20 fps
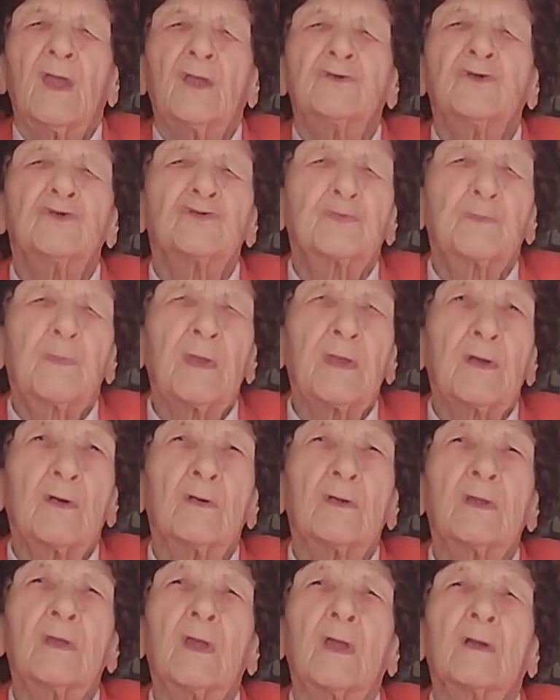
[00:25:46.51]
and you speak
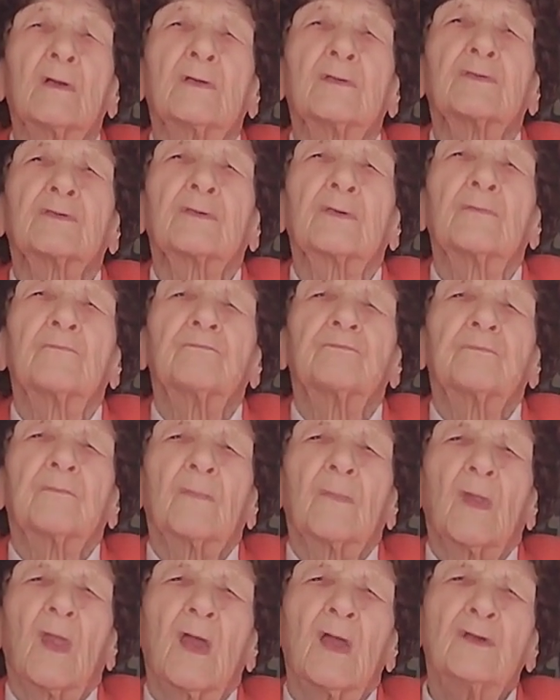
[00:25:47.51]
good English,
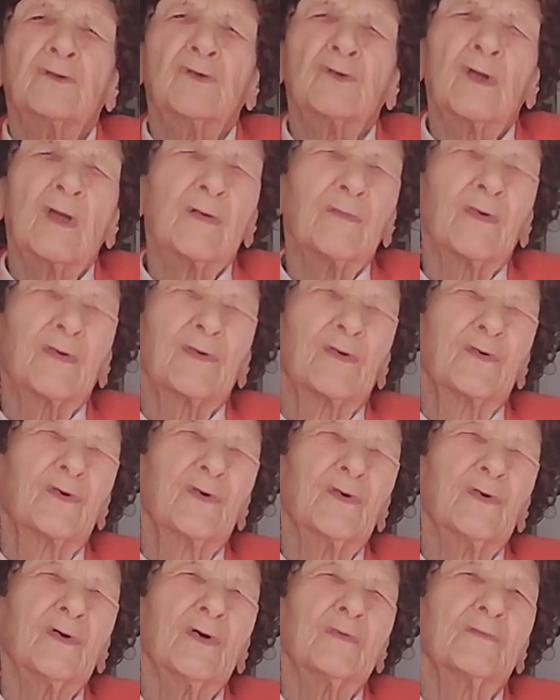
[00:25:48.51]
and you have a
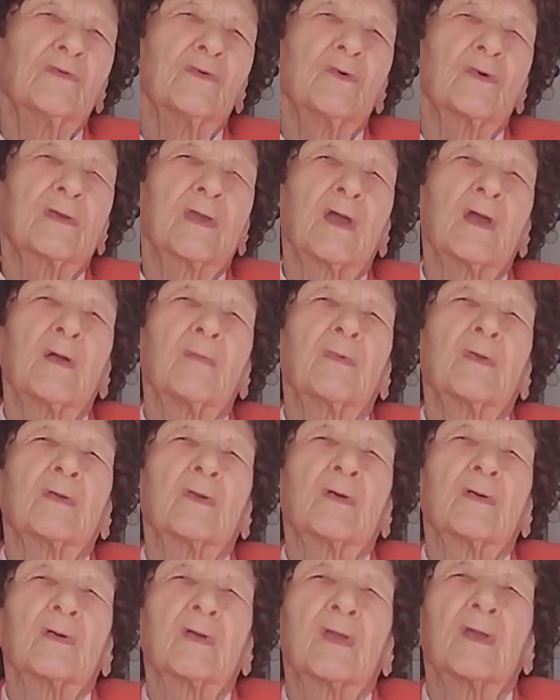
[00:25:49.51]
good
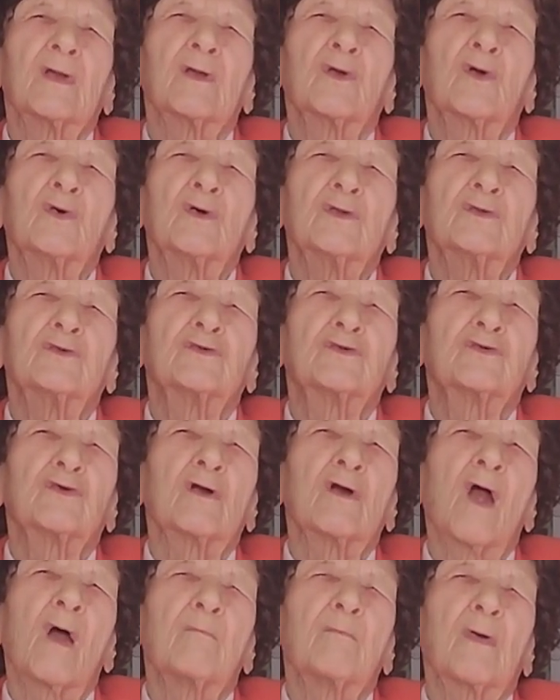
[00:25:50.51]
vocabulary, a good,
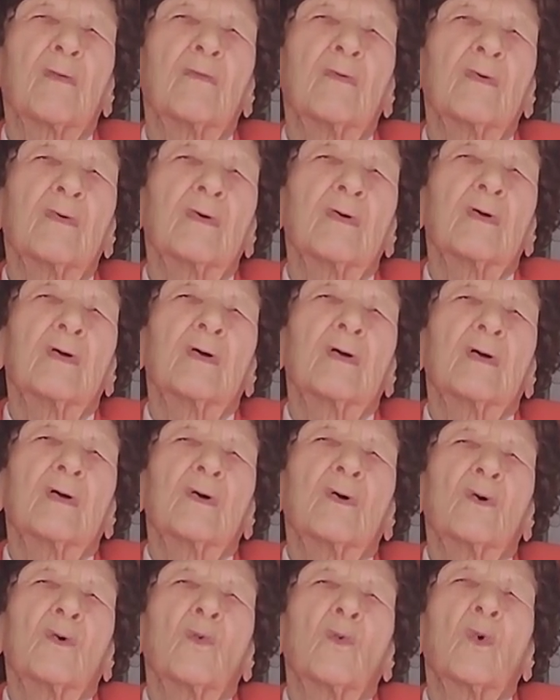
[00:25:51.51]
sharp,
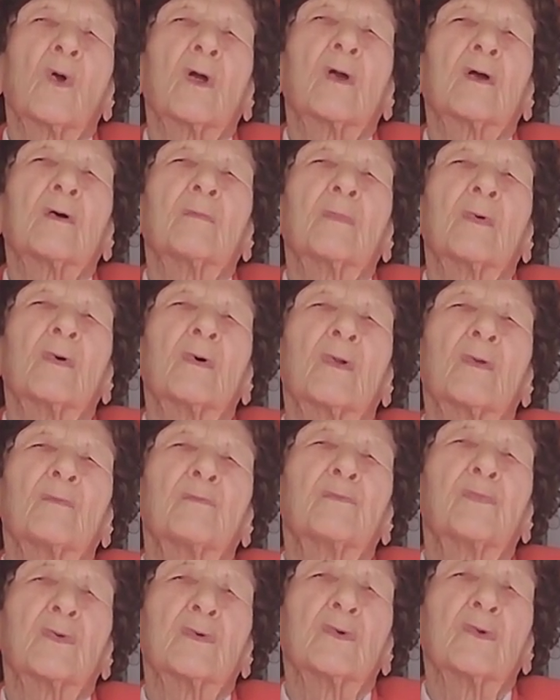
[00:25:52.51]
workable,
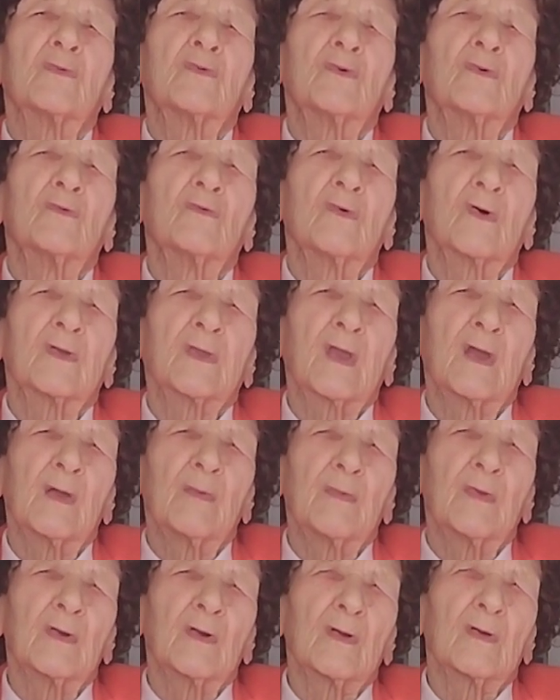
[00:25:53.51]
beautiful
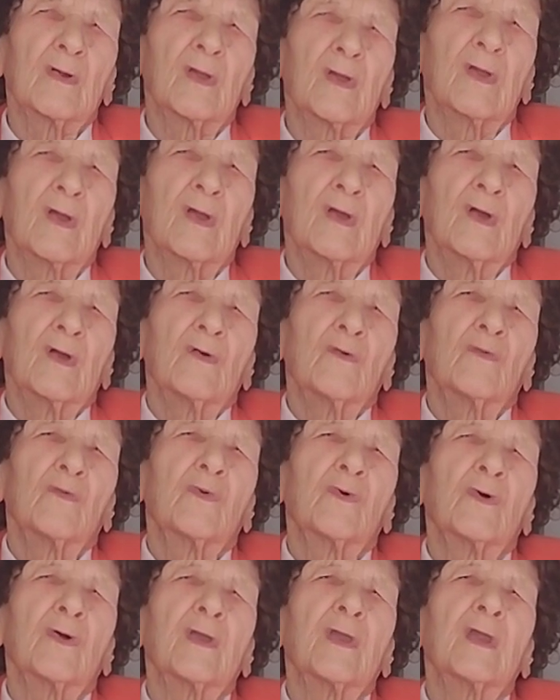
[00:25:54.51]
vocabulary
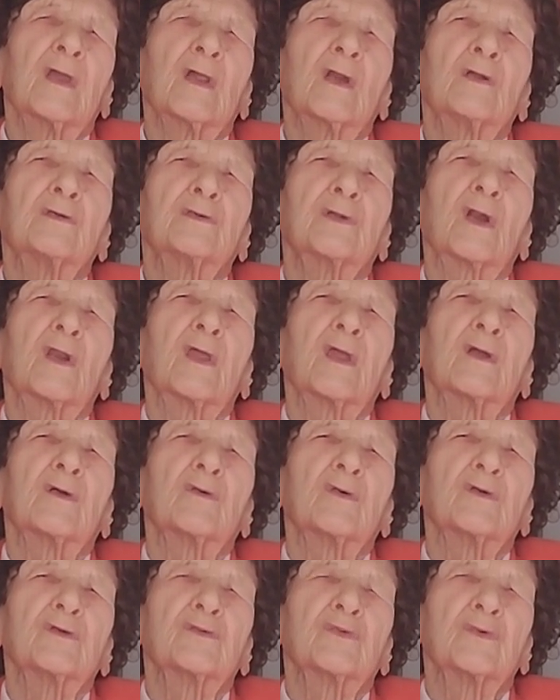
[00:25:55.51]
for English
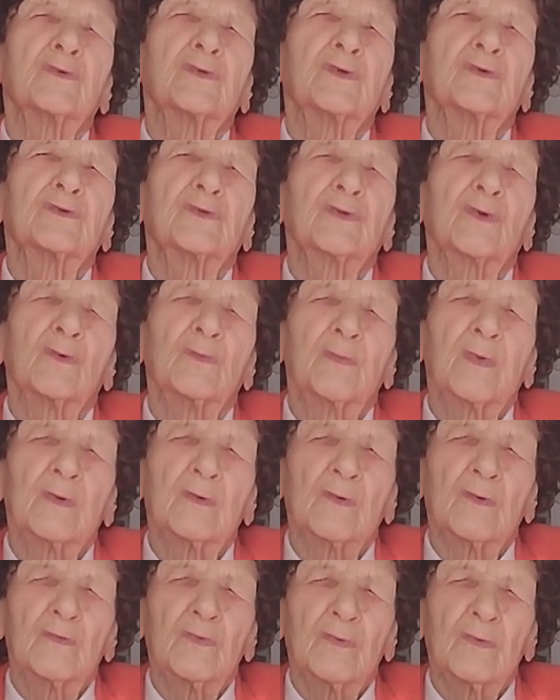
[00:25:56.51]
language, which is so
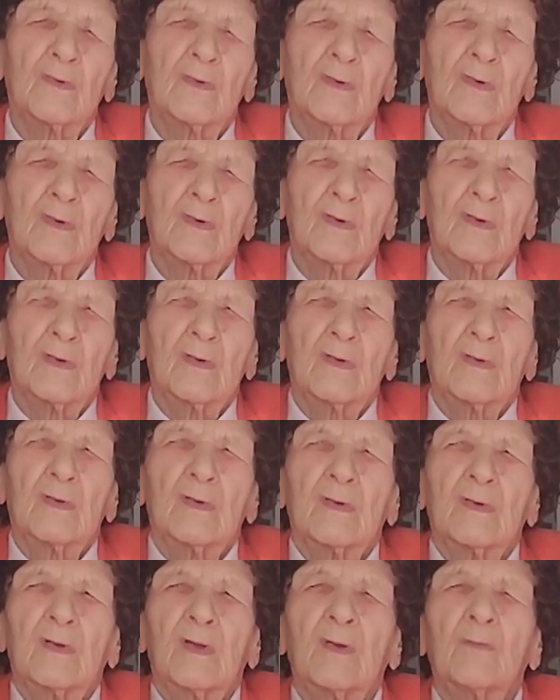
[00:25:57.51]
beautiful.
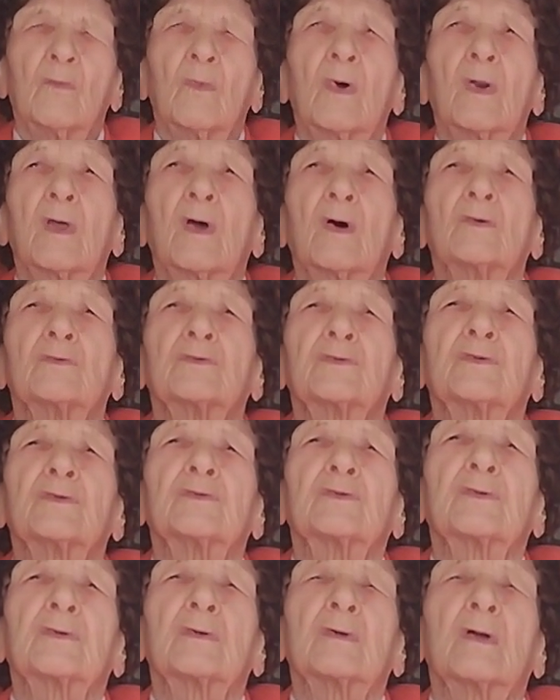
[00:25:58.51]
And what else
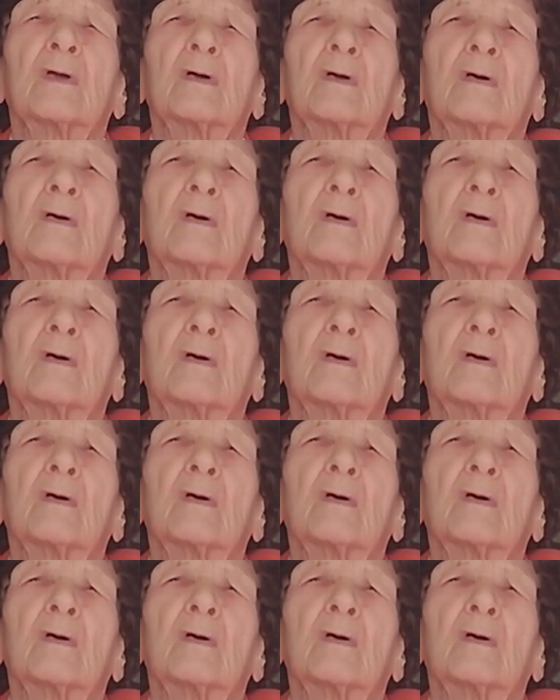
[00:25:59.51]
is there?